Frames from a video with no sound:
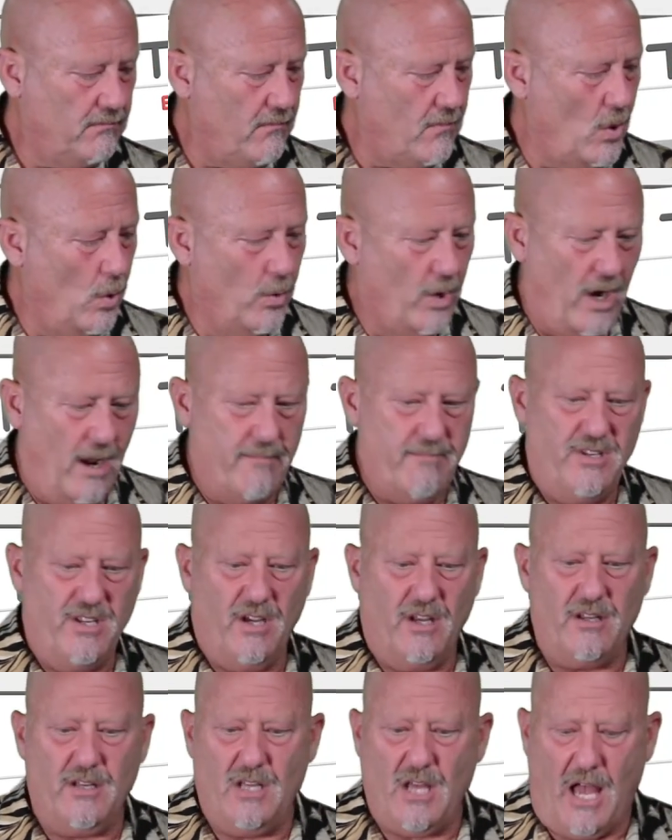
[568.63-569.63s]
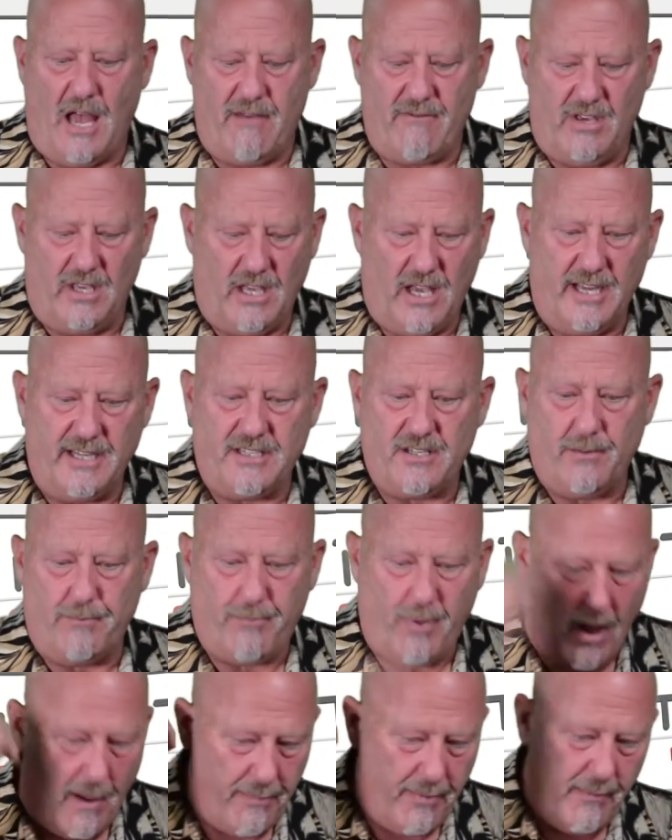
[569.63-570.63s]
When I'm done diving, I
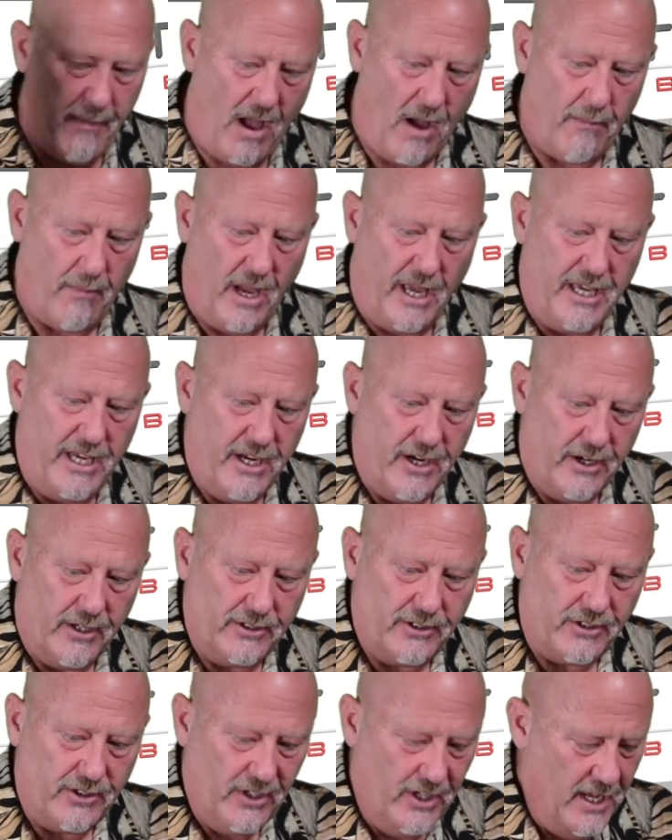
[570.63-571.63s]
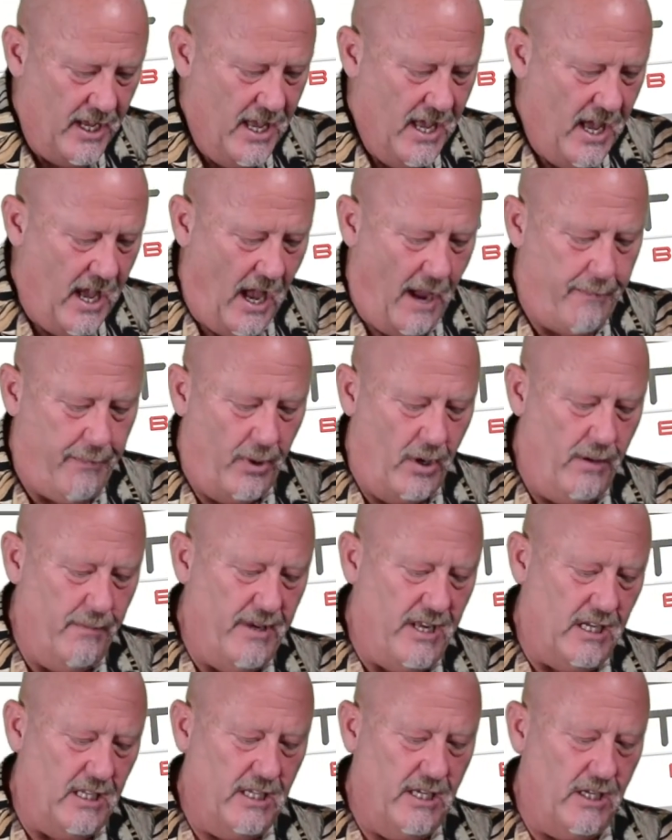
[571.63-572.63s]
pop them out my ears. I put them
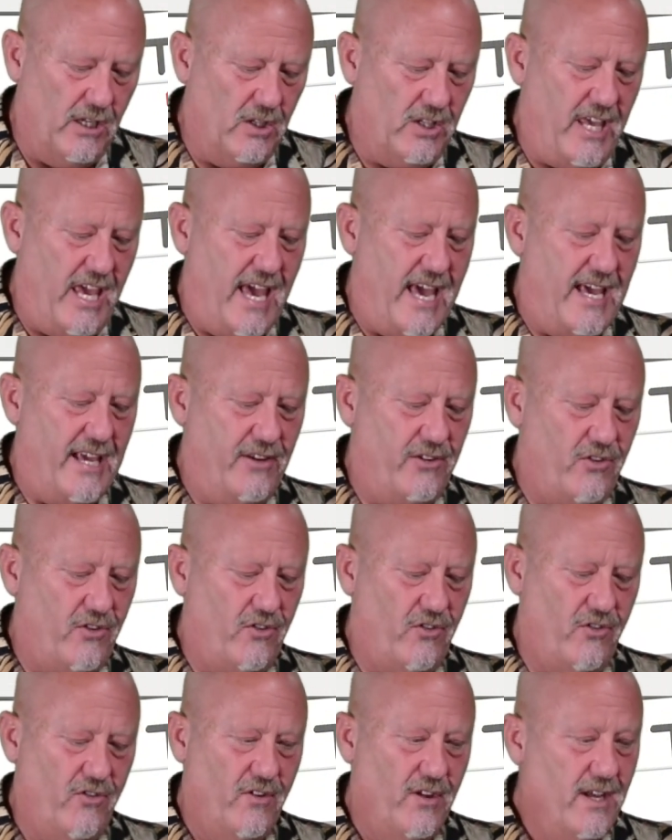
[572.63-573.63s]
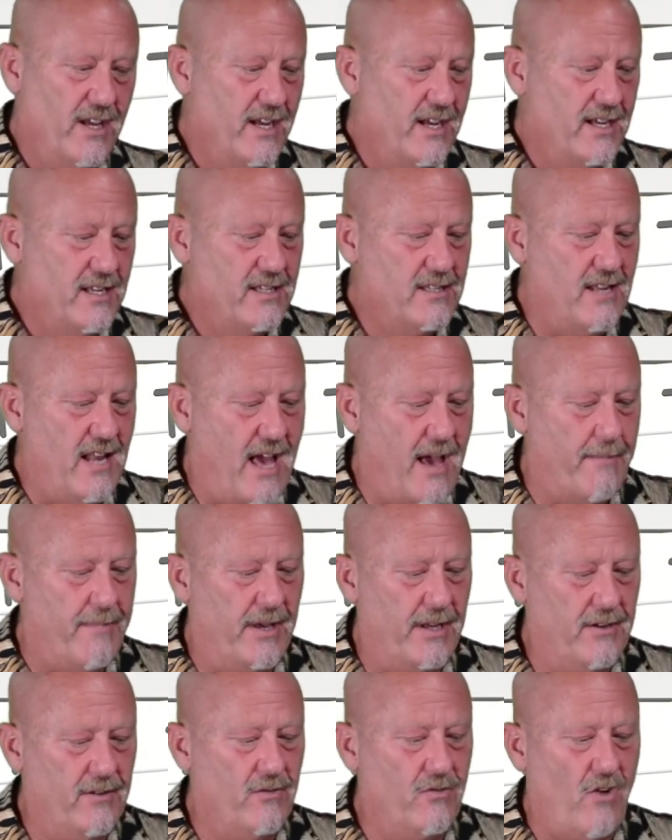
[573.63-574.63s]
in a little case, snap
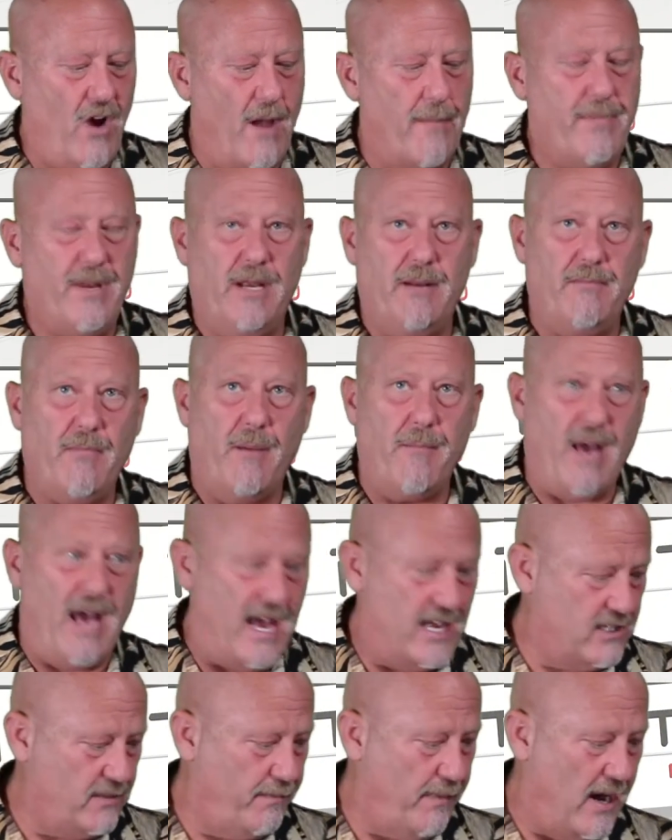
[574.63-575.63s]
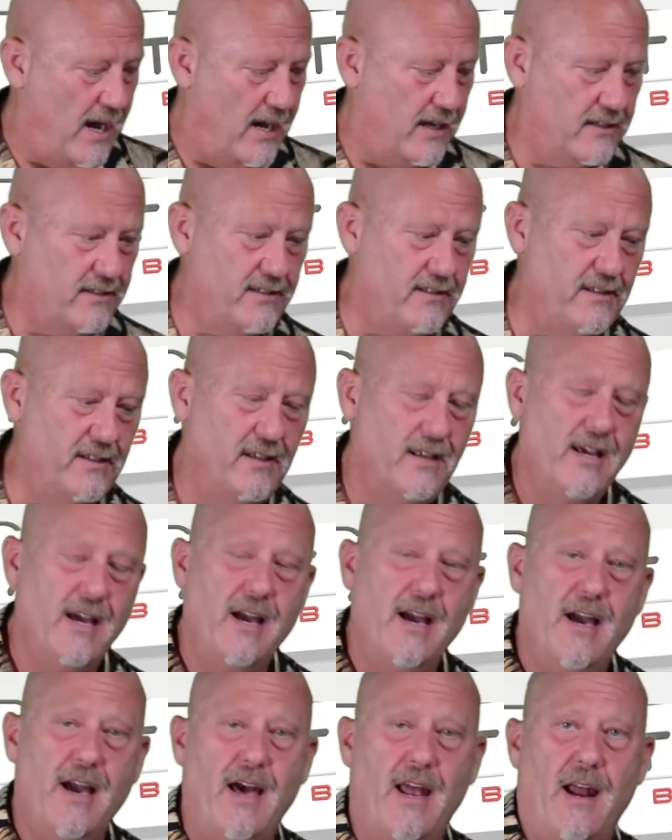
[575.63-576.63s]
it, drop it in my mask box,
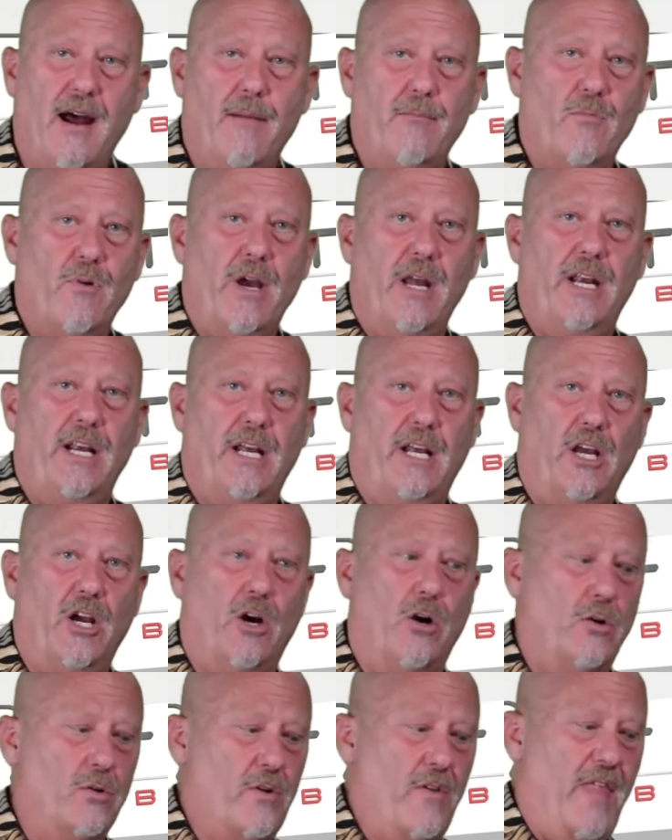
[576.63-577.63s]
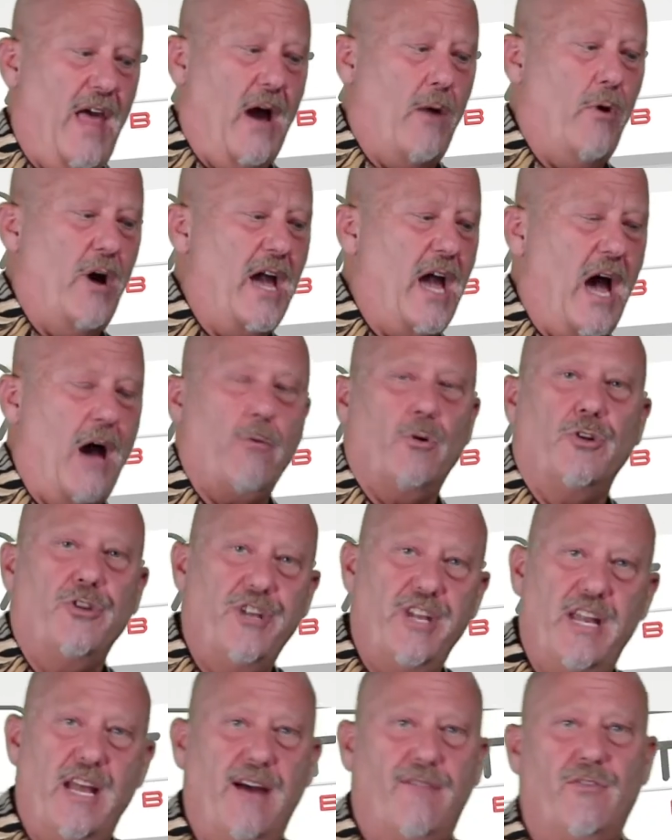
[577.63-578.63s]
and I'm ready to go. That way I will
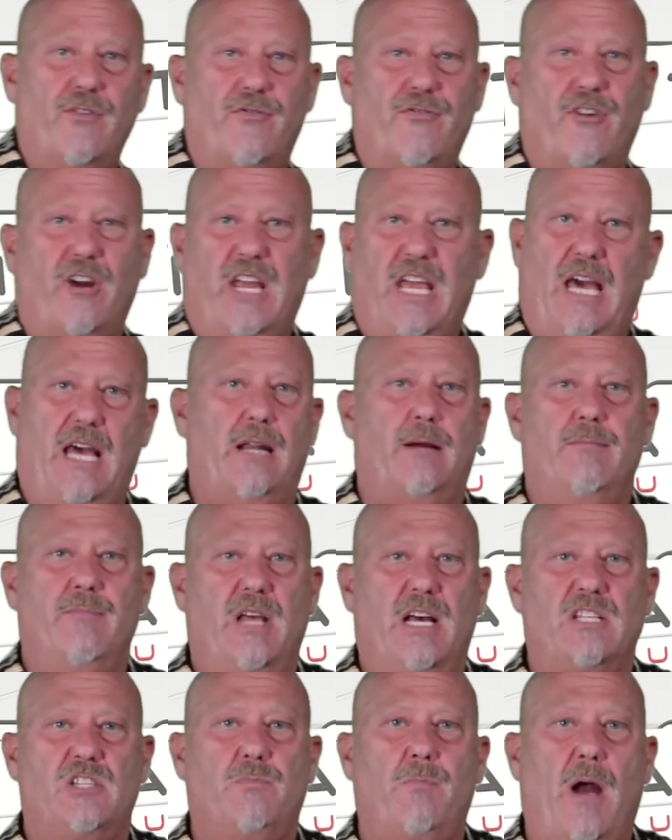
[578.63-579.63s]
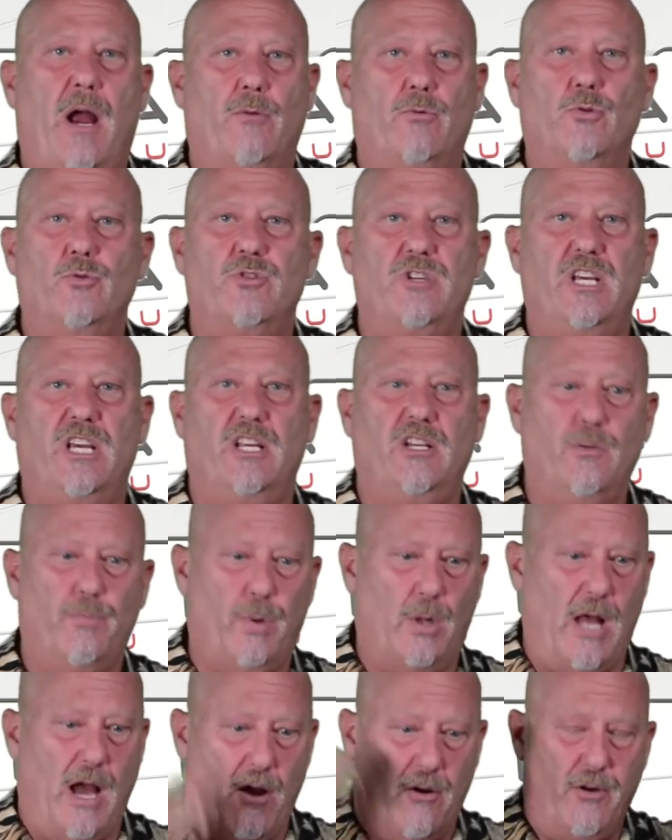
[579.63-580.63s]
never forget them. That's my routine. You
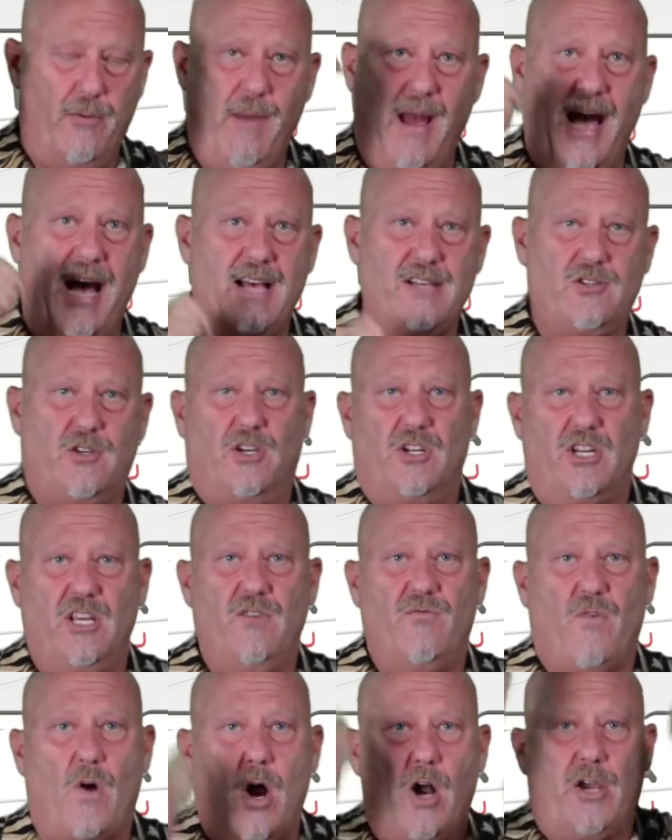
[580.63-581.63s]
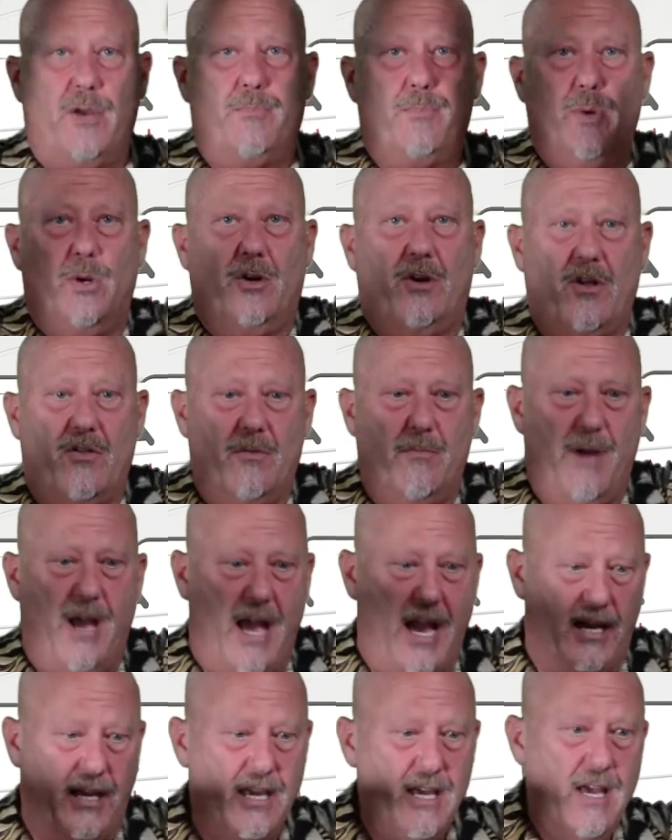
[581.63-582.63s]
pull out your mask, you defog it, put it on the
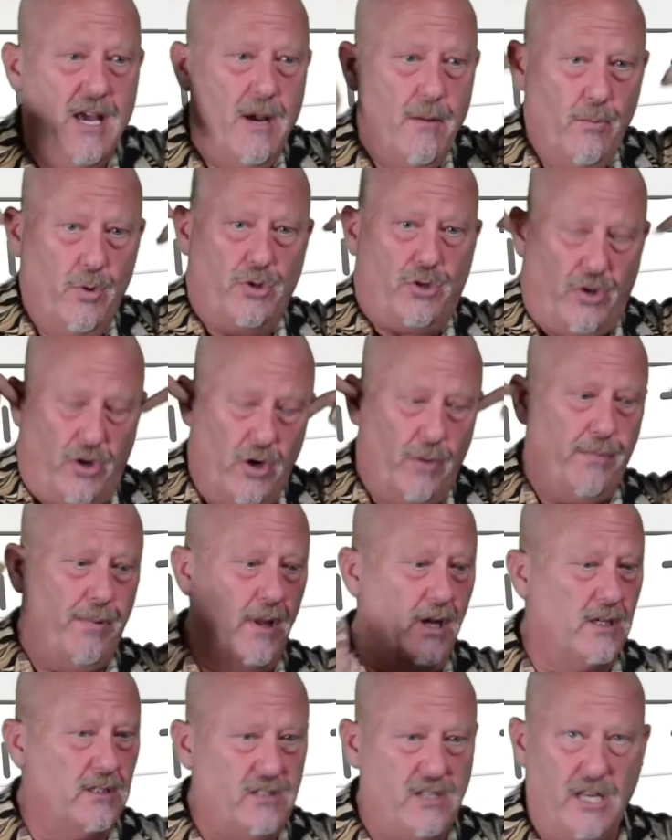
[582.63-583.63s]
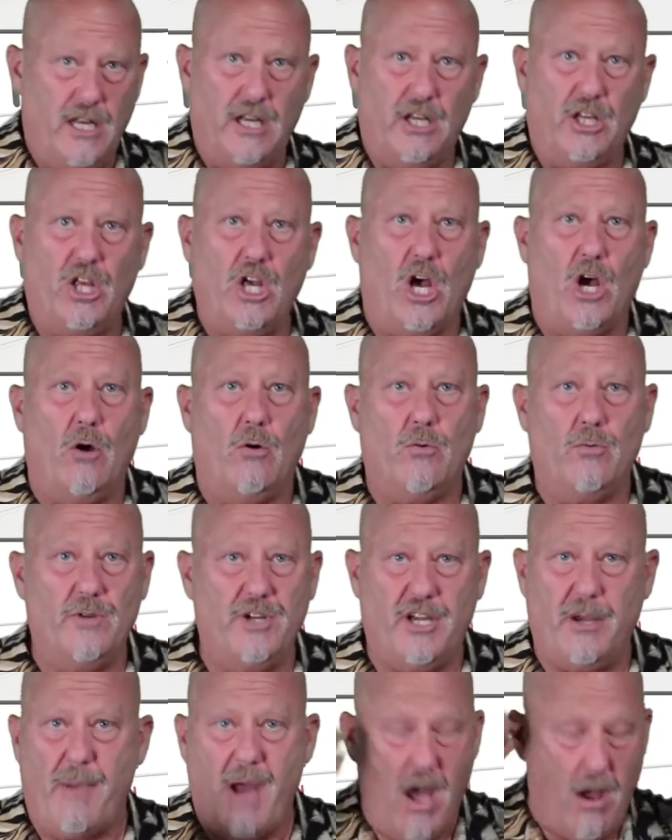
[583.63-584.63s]
back, put your earplugs in and go. When you
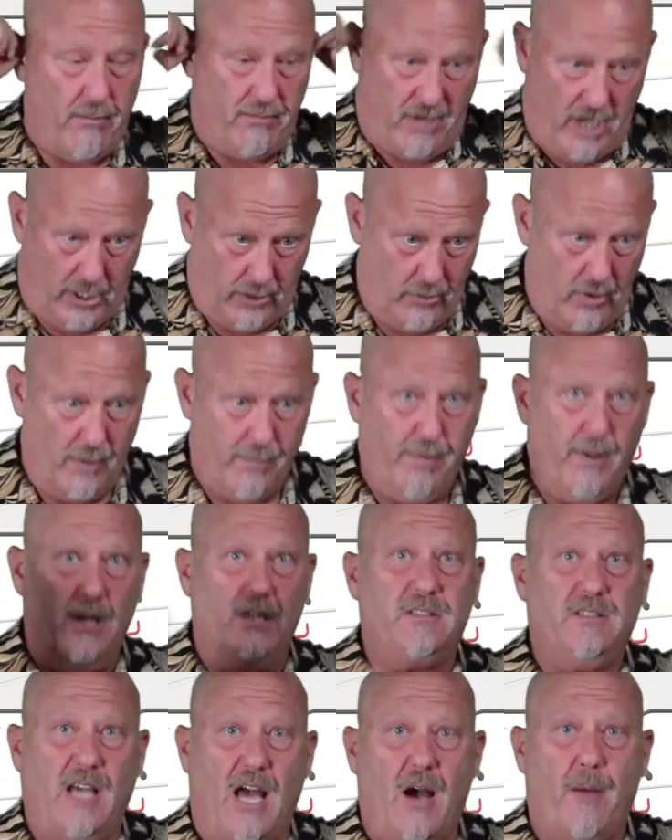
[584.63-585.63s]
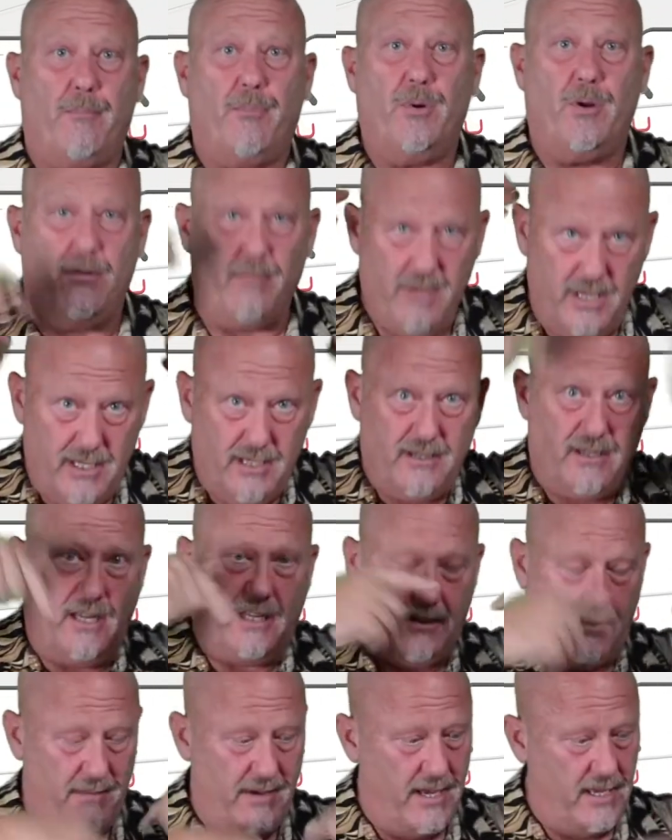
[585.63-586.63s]
come out, take your earplugs out, put them in,
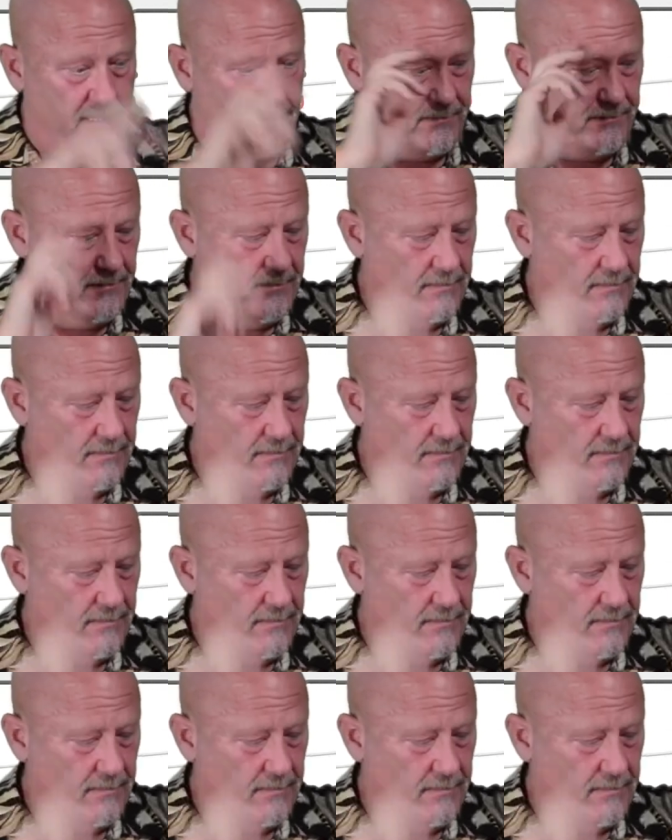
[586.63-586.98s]
take the mask,